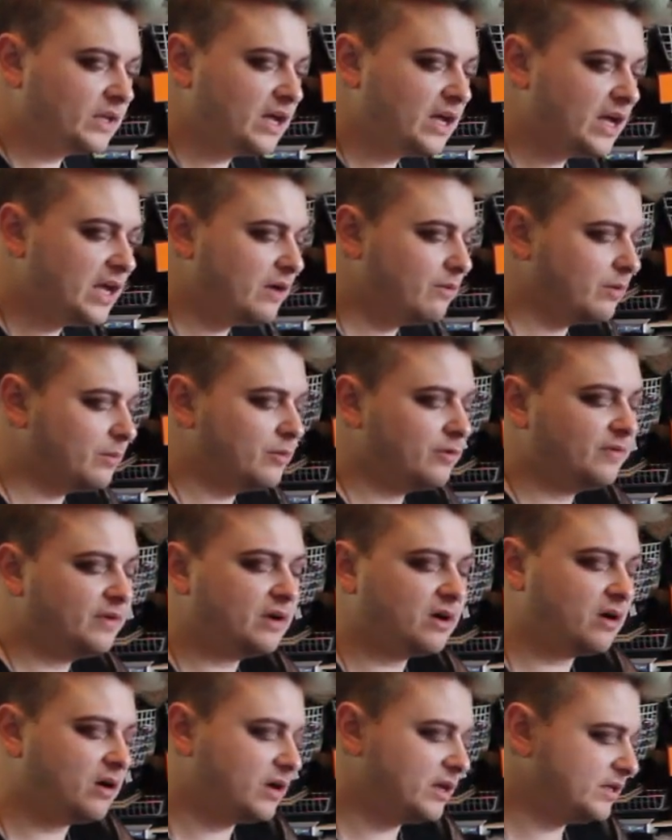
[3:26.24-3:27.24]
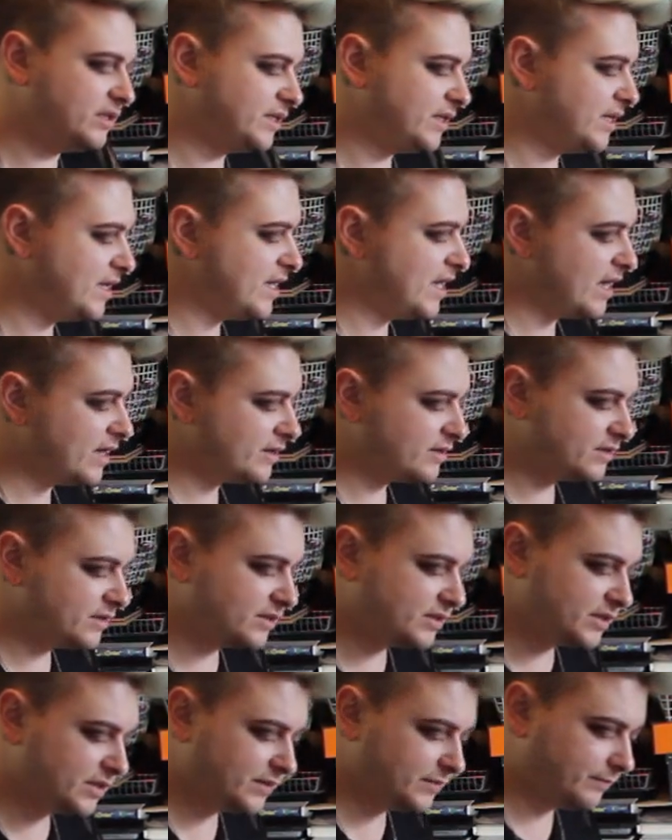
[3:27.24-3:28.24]
Okay, we're moving on to the
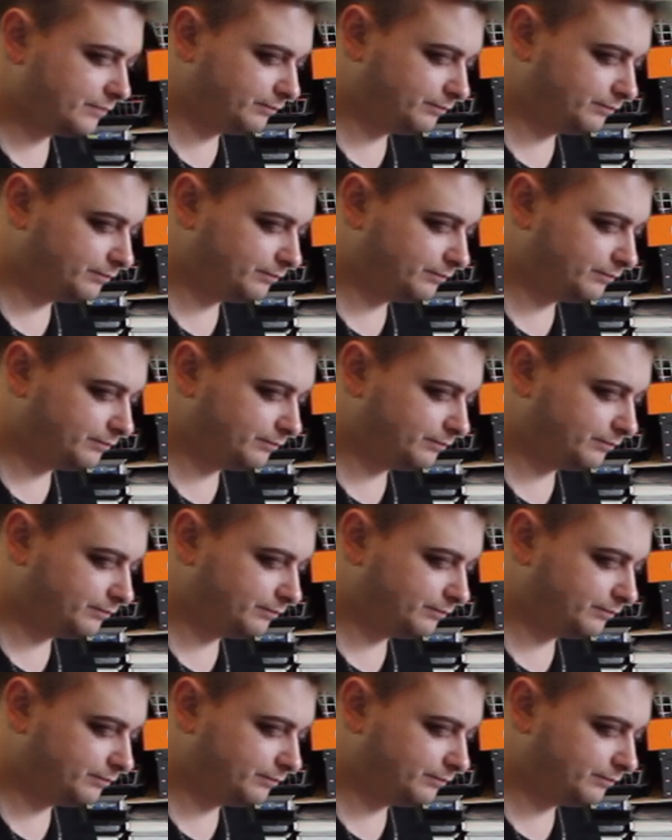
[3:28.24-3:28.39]
next.